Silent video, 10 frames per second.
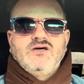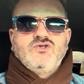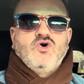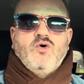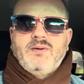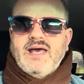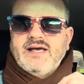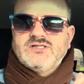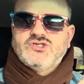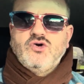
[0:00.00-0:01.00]
The All
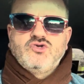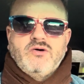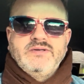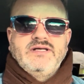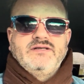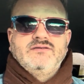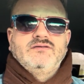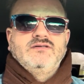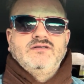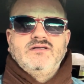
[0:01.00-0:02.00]
Blacks, so dominant,
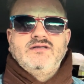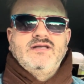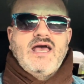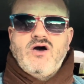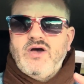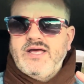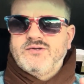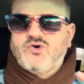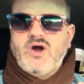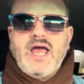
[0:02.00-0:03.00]
now
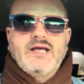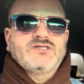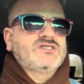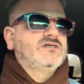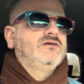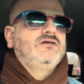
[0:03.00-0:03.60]
had cracks,